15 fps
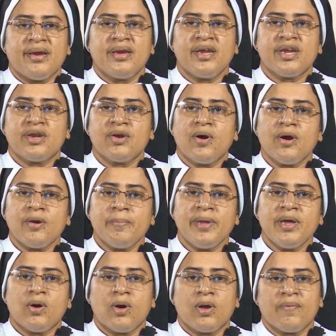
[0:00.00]
need not be
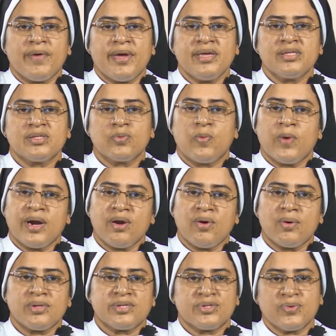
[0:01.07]
always 1
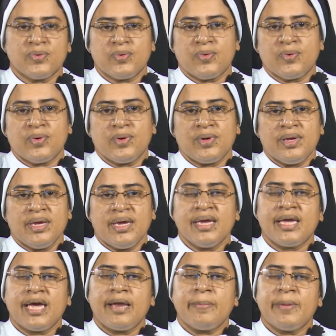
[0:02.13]
also. It
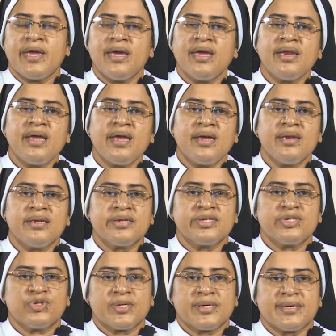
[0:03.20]
can be any
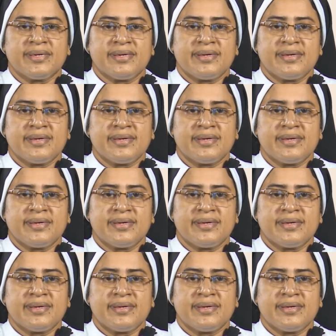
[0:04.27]
integer.